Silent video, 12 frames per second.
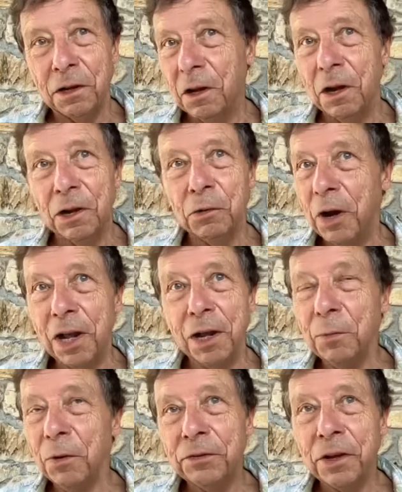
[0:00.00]
are you
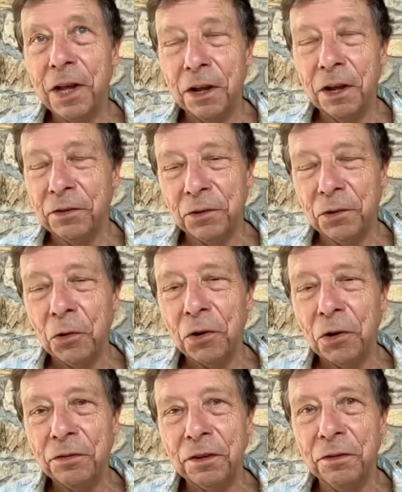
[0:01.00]
able to get
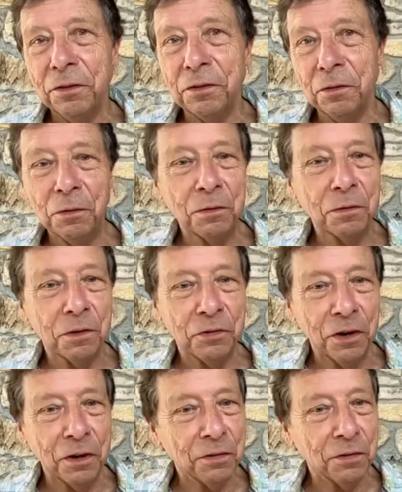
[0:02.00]
organs into
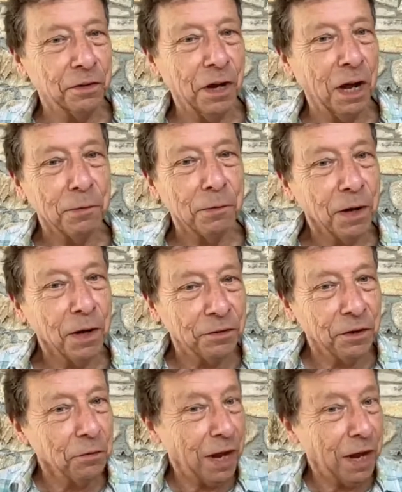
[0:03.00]
churches that otherwise
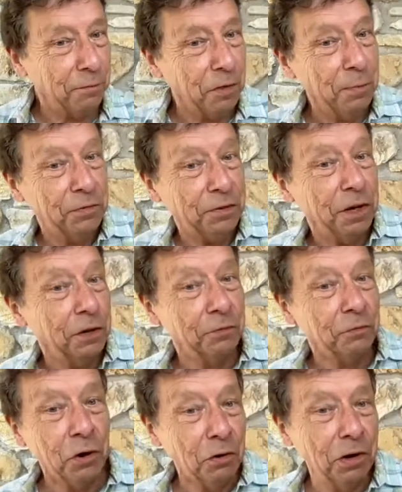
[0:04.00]
don't have them, say
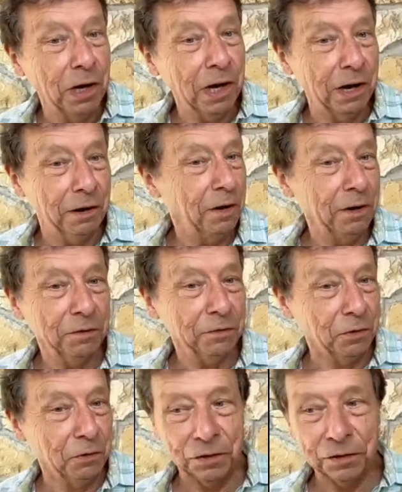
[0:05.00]
in rural areas
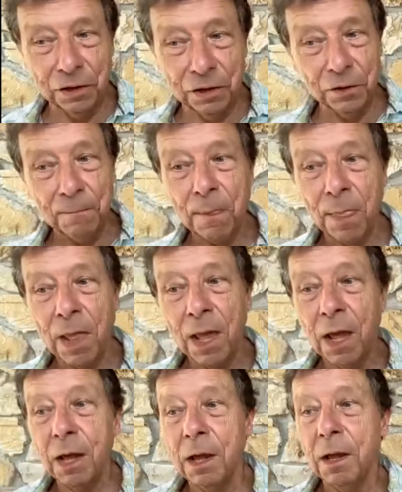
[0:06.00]
or whatever,
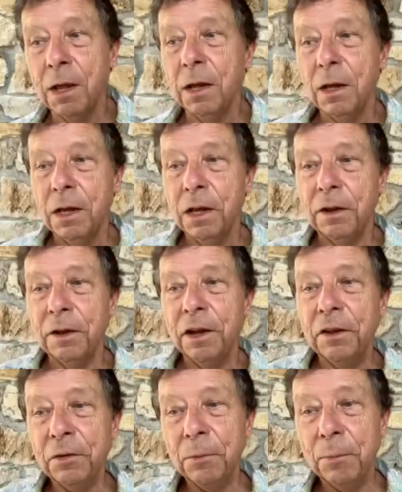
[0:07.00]

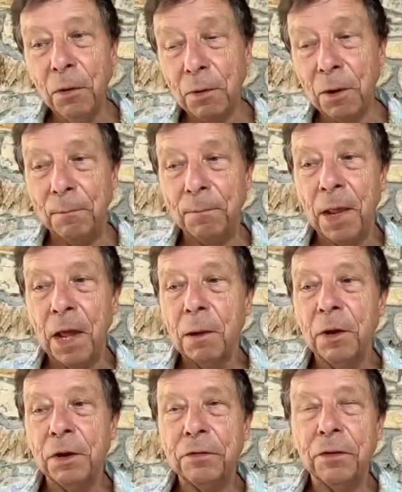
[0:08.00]
it is a problem.
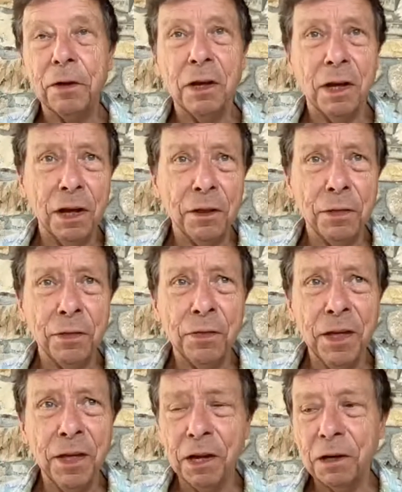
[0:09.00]
But I
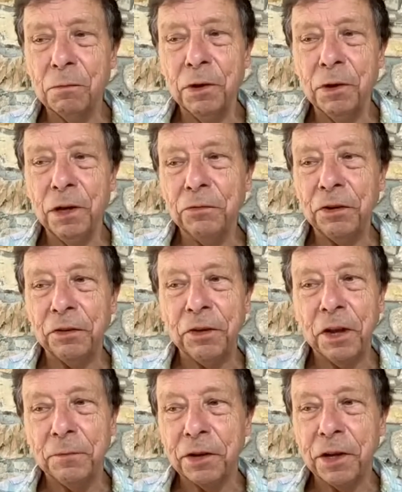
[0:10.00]
think we will just
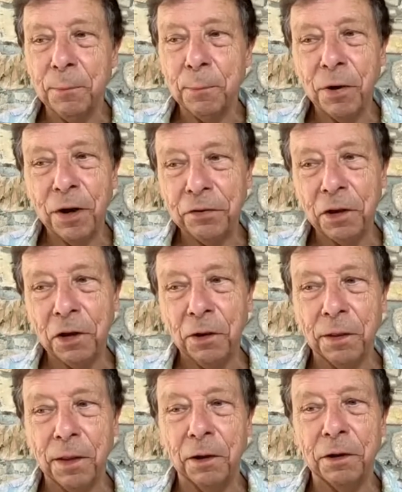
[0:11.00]
have to keep pressing
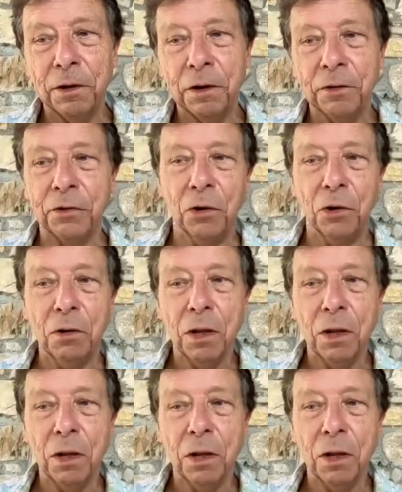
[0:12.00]
on that door.